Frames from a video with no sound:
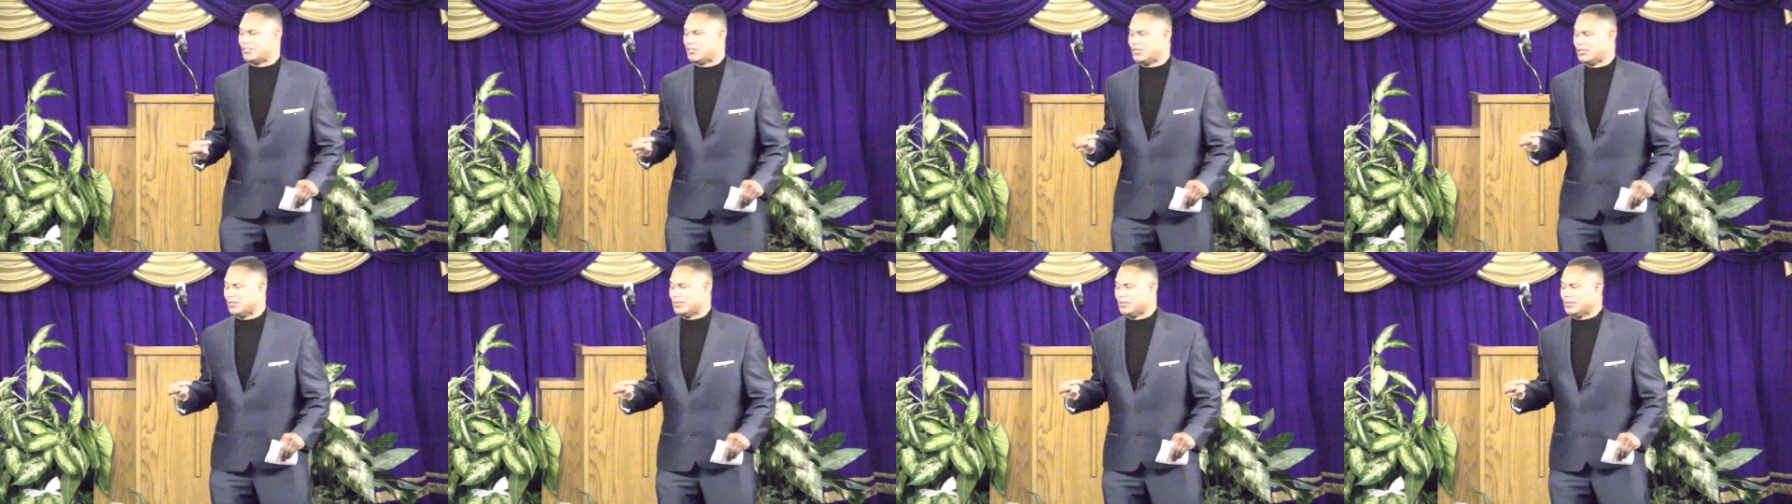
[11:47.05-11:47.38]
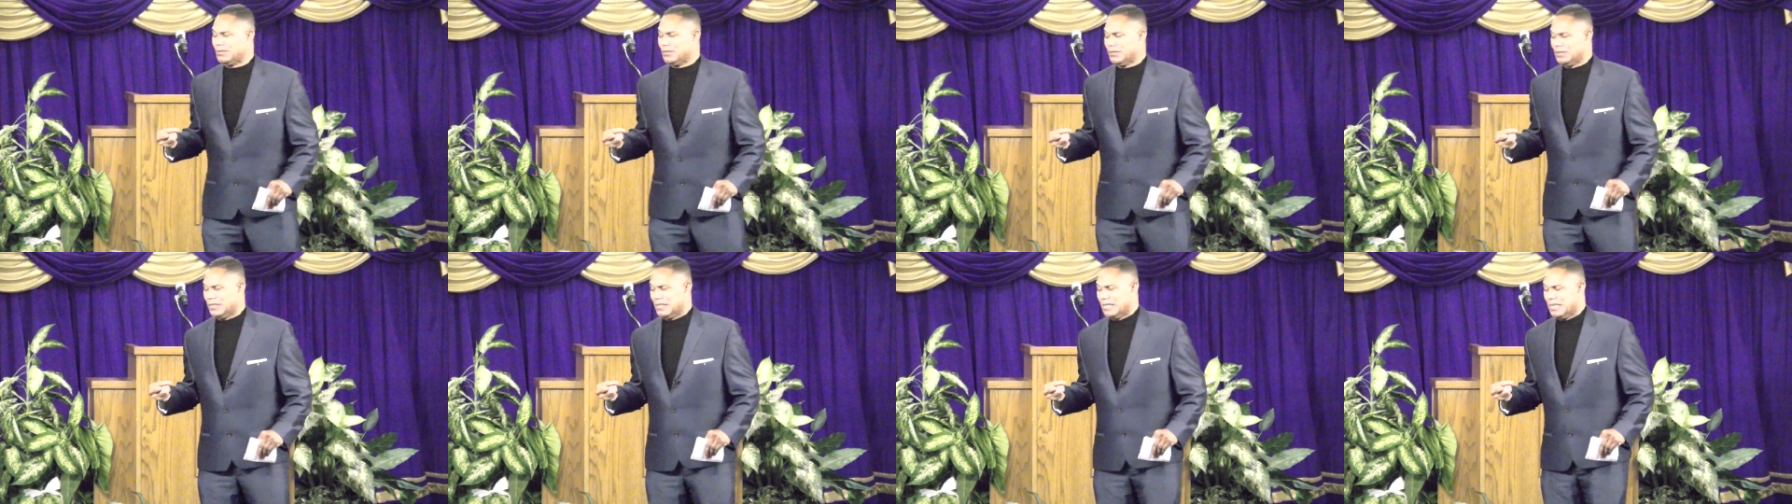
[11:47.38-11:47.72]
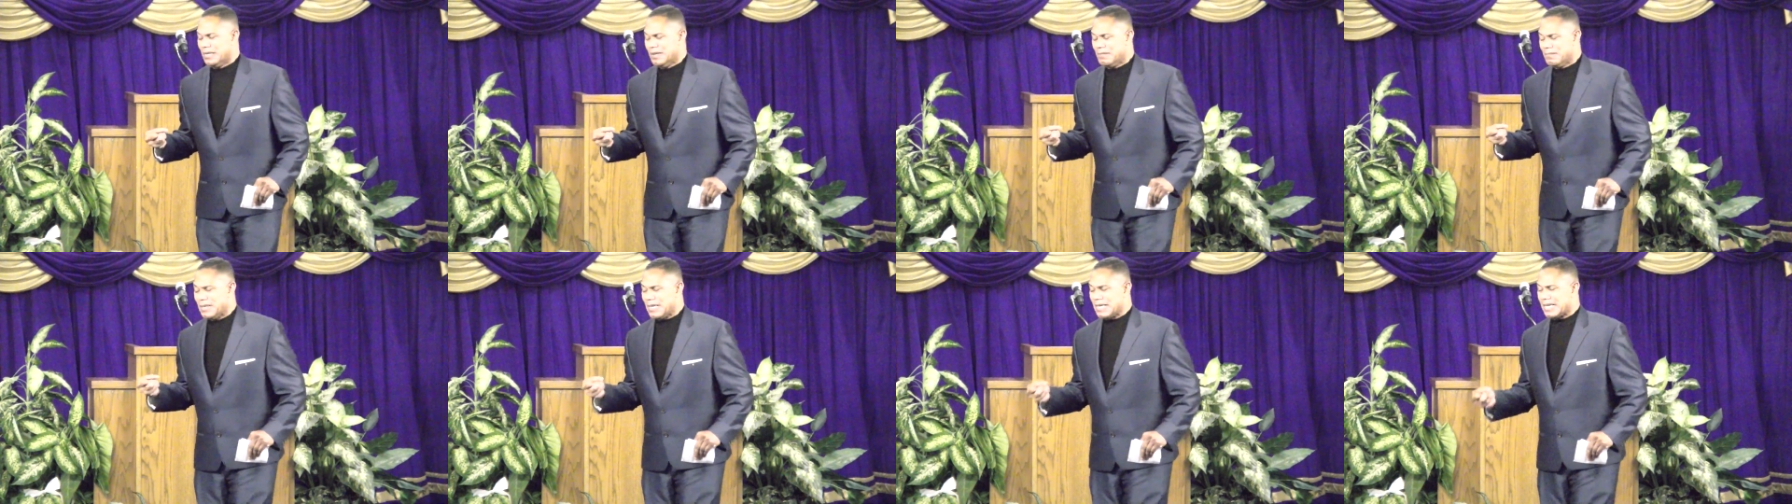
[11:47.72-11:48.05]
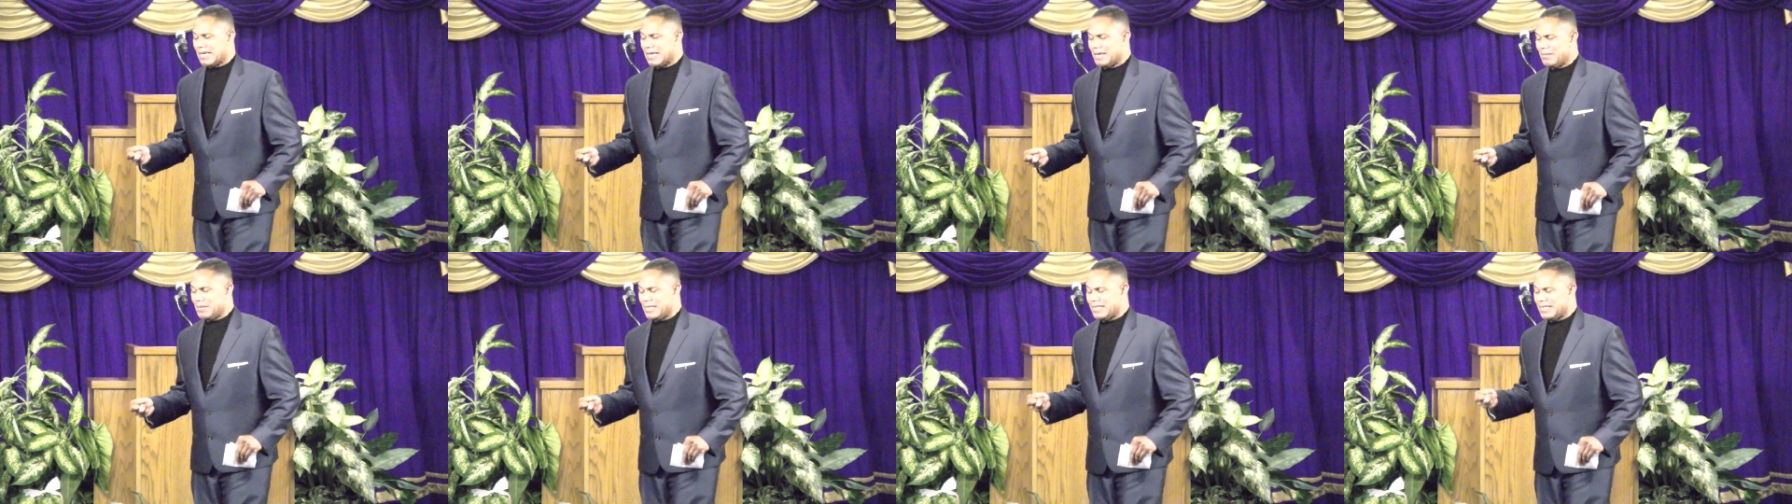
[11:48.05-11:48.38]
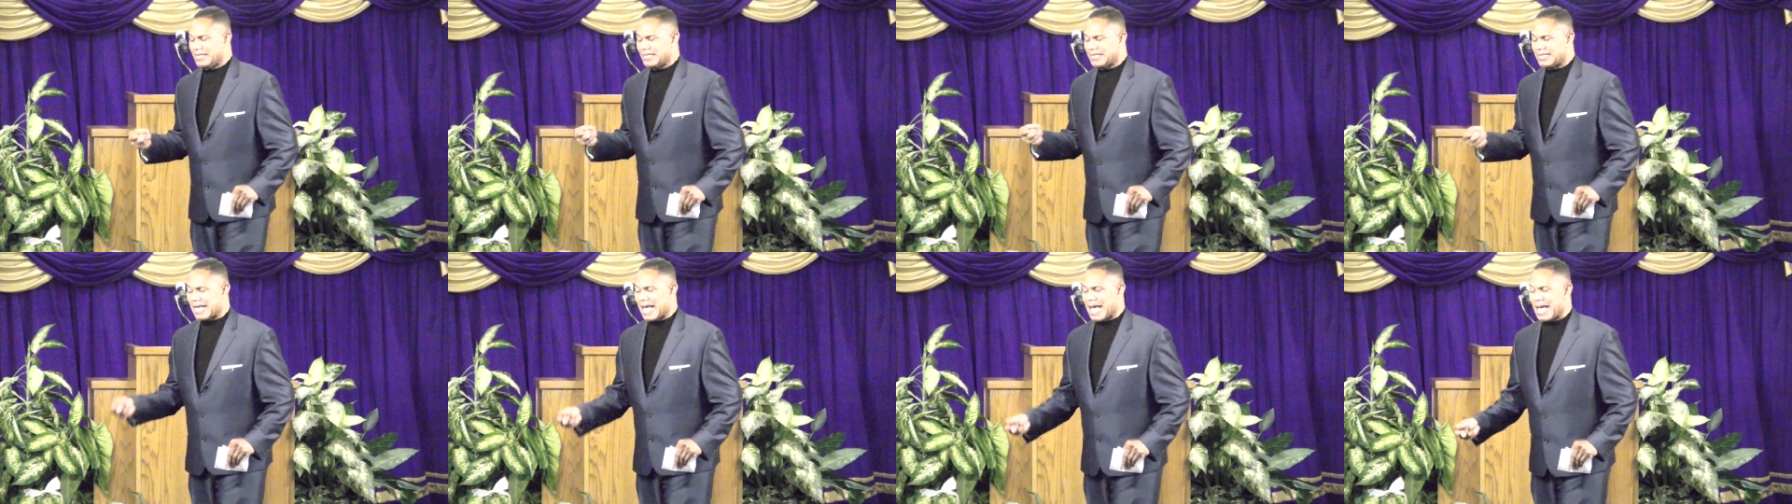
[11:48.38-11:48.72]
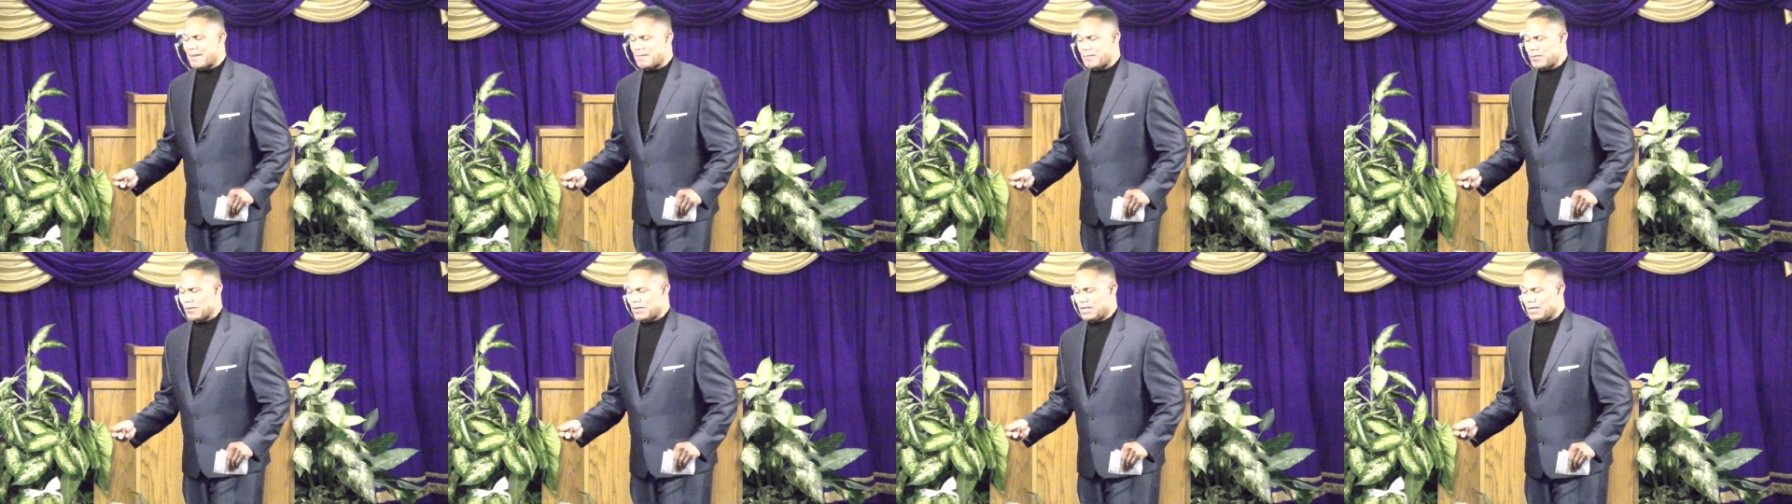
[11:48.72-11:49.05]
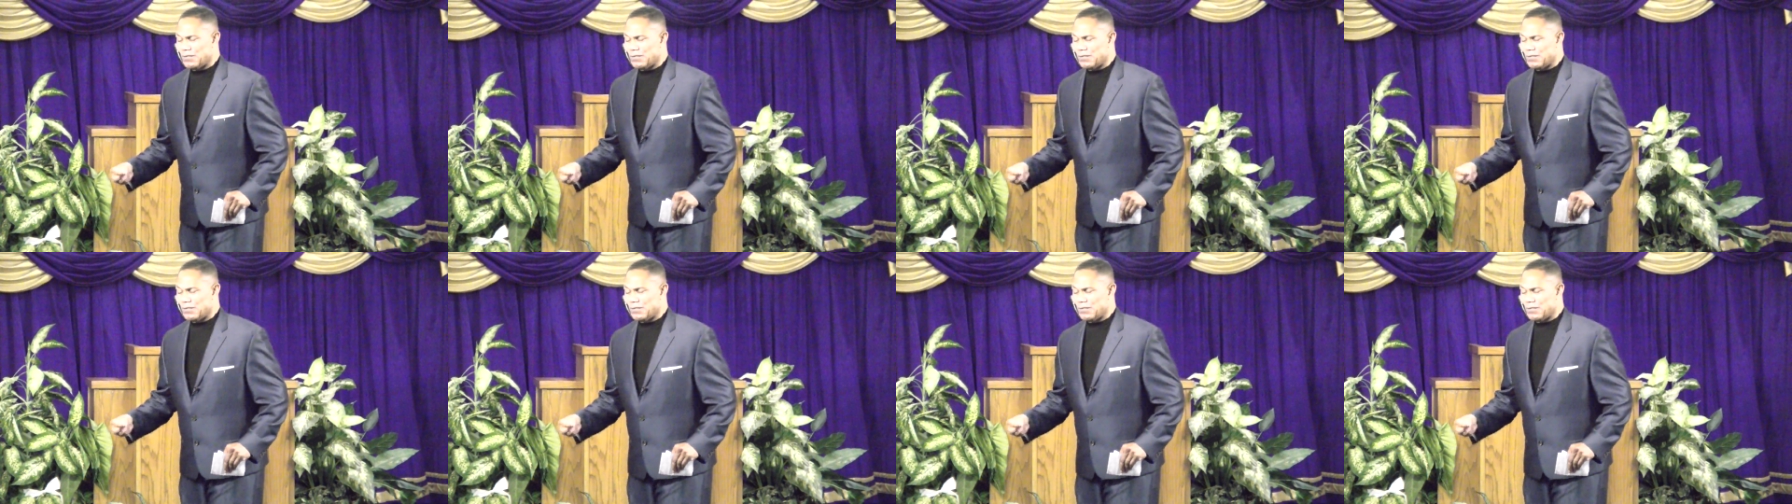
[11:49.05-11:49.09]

to become a disciple.